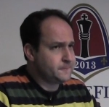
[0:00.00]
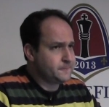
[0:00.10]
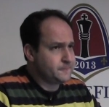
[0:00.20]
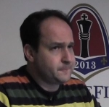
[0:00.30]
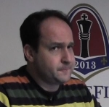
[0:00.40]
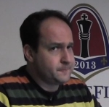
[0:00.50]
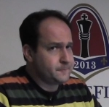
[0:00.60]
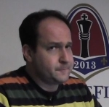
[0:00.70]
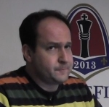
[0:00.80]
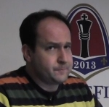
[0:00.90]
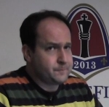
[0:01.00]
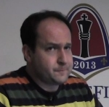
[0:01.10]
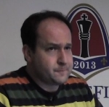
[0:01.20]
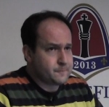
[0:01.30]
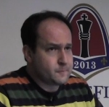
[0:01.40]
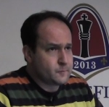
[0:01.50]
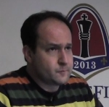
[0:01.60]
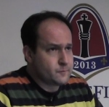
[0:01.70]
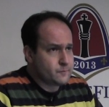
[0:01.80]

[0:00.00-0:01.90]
No one is speaking in this clip.